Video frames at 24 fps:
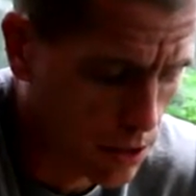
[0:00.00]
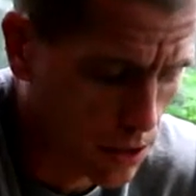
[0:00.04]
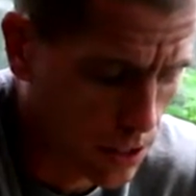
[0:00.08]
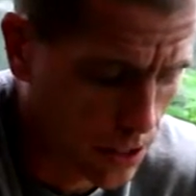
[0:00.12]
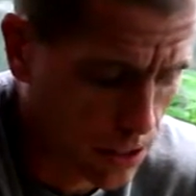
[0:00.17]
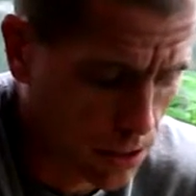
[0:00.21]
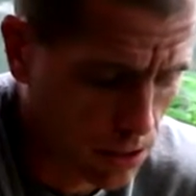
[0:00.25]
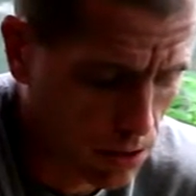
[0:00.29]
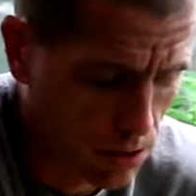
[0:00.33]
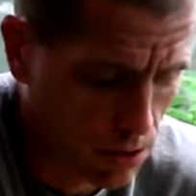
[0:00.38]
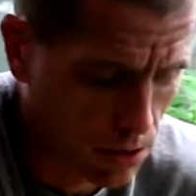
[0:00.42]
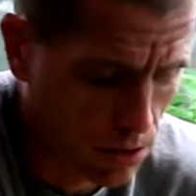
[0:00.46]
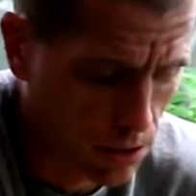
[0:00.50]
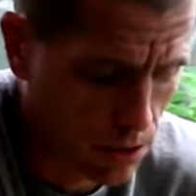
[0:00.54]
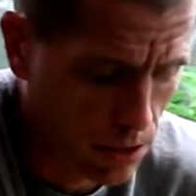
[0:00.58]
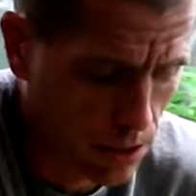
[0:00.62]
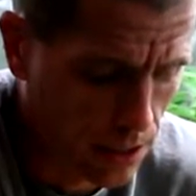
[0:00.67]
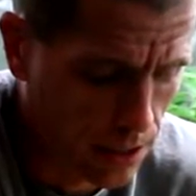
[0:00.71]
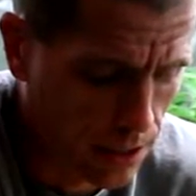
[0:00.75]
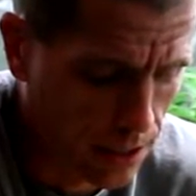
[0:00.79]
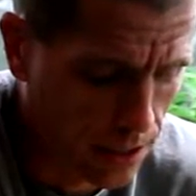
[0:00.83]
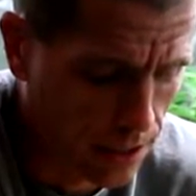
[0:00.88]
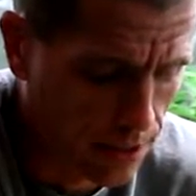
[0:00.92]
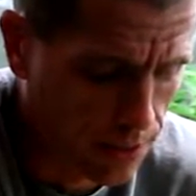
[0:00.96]
get
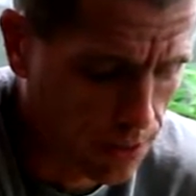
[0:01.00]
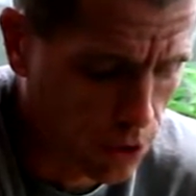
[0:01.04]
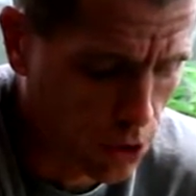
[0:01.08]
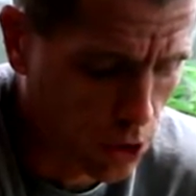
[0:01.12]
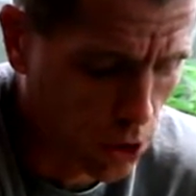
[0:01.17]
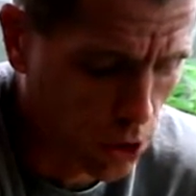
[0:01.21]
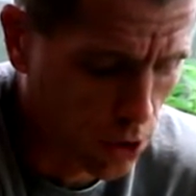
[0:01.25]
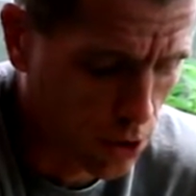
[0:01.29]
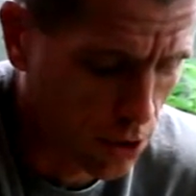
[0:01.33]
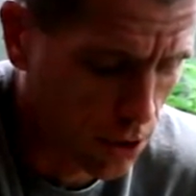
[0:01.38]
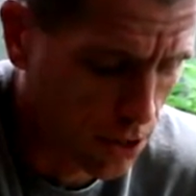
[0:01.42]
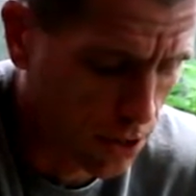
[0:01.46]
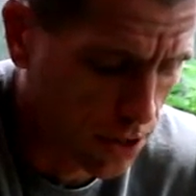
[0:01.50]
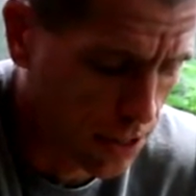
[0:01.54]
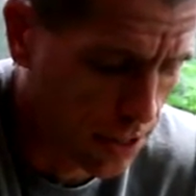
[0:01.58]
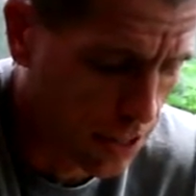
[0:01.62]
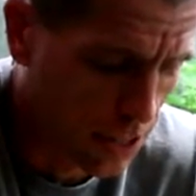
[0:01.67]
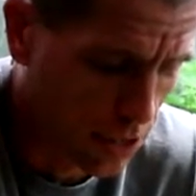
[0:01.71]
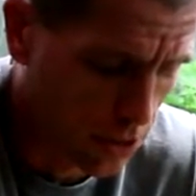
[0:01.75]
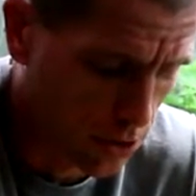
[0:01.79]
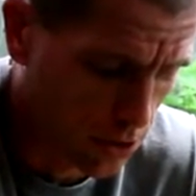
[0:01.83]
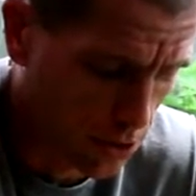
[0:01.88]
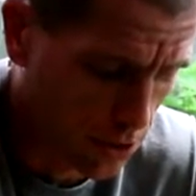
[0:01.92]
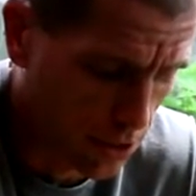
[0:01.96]
started
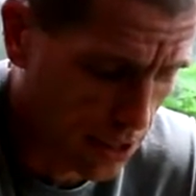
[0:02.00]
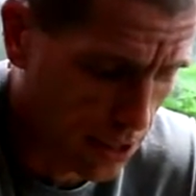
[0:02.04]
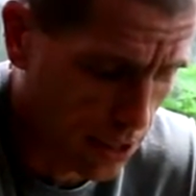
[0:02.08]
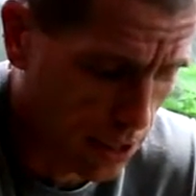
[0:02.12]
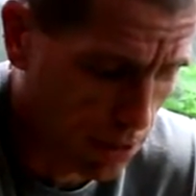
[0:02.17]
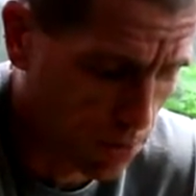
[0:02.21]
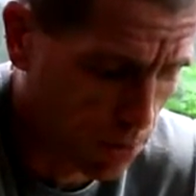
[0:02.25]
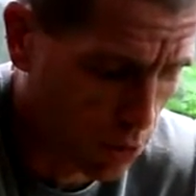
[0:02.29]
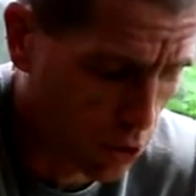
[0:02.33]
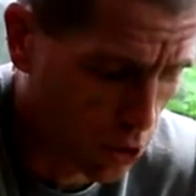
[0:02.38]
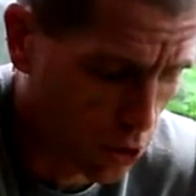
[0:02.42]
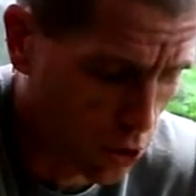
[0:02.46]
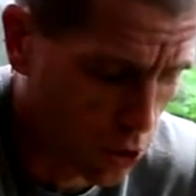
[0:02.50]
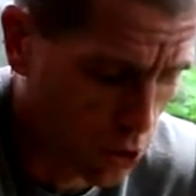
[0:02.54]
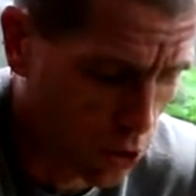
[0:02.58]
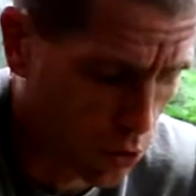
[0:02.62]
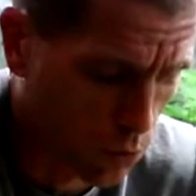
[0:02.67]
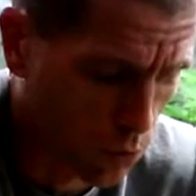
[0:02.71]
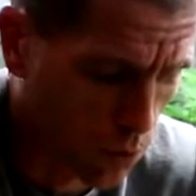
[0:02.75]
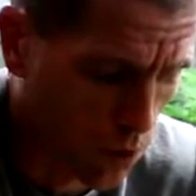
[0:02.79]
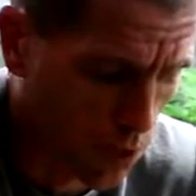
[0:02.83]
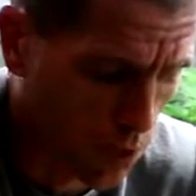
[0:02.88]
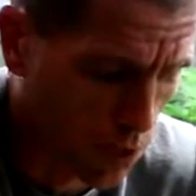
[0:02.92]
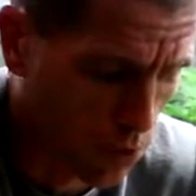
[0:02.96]
easily and push its
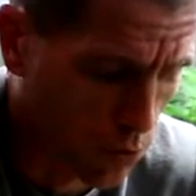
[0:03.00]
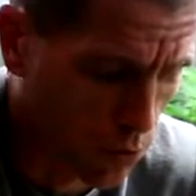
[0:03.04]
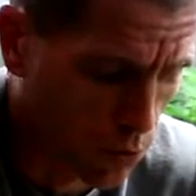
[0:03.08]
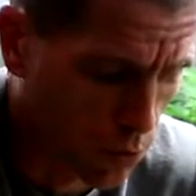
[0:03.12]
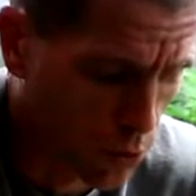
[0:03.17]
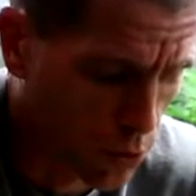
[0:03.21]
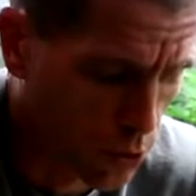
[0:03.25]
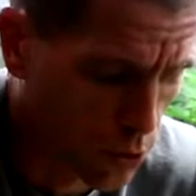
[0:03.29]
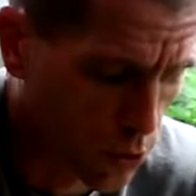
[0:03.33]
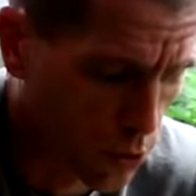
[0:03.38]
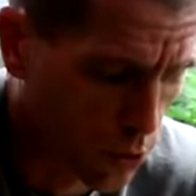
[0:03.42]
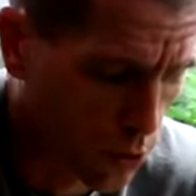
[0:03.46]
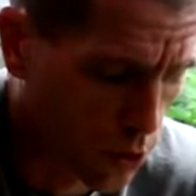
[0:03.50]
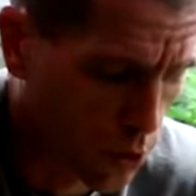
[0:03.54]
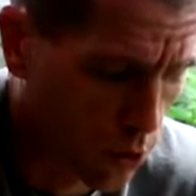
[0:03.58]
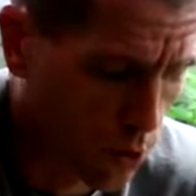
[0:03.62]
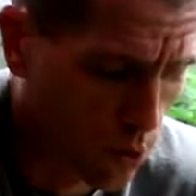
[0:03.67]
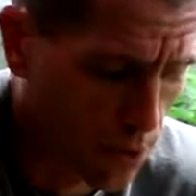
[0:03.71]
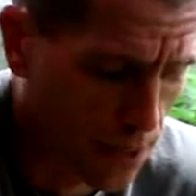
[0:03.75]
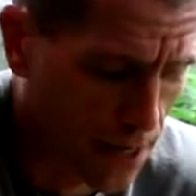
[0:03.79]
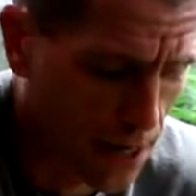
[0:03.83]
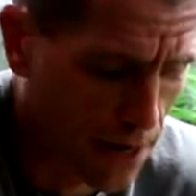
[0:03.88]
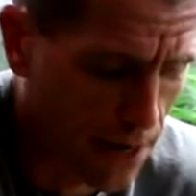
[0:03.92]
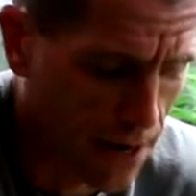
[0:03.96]
way through the soil
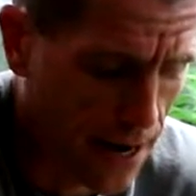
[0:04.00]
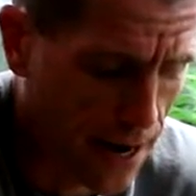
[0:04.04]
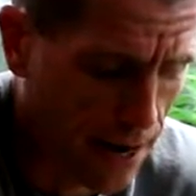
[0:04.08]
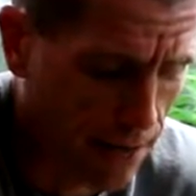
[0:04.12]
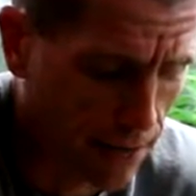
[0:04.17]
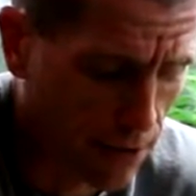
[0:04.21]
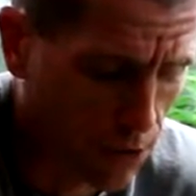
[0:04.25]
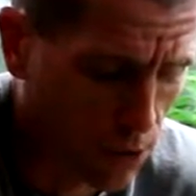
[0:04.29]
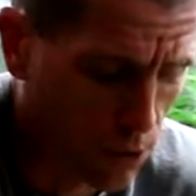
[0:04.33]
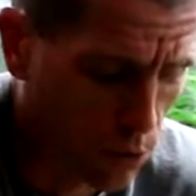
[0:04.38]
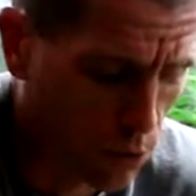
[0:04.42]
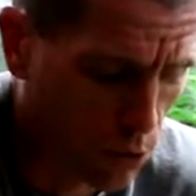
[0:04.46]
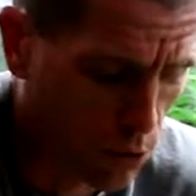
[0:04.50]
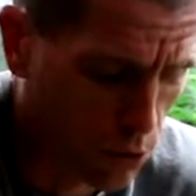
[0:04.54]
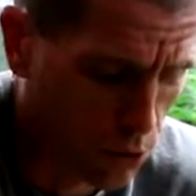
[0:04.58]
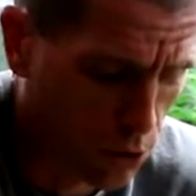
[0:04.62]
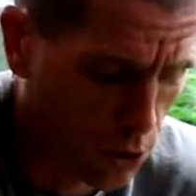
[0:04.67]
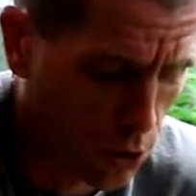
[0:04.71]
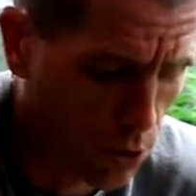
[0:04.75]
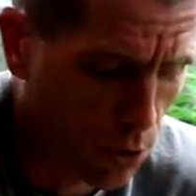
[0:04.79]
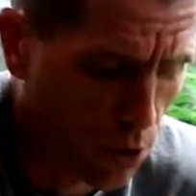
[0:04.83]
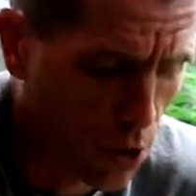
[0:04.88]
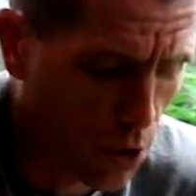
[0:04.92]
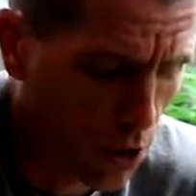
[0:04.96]
without having to work
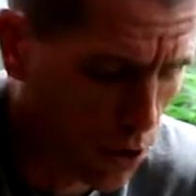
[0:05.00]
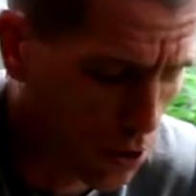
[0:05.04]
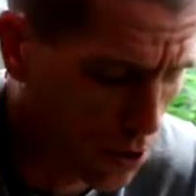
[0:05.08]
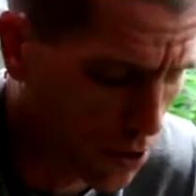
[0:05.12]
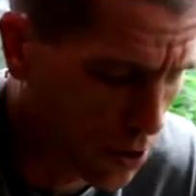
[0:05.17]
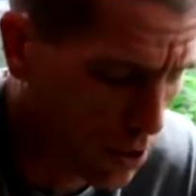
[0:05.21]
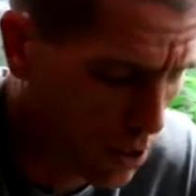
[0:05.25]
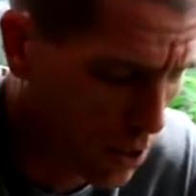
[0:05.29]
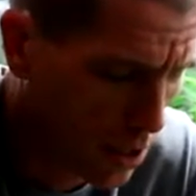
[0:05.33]
too hard.